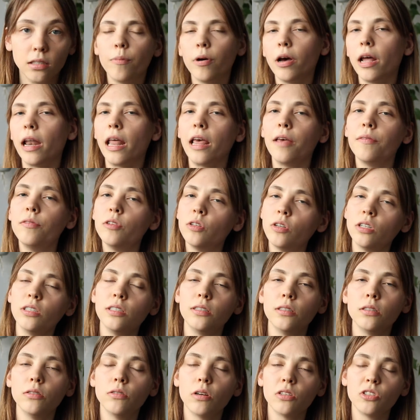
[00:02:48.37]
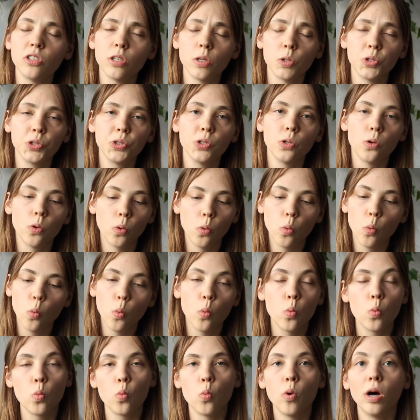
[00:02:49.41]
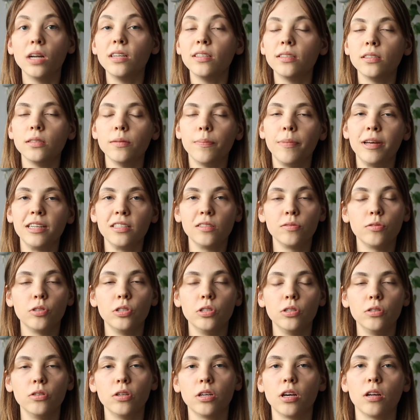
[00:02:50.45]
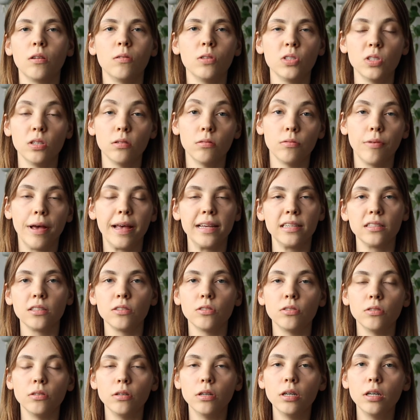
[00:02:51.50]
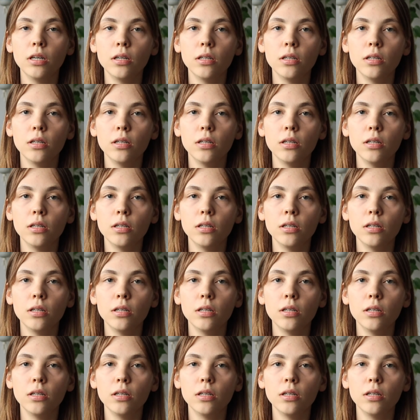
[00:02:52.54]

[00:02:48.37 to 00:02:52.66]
But if you're not so sure what is the best for you, you can also ask your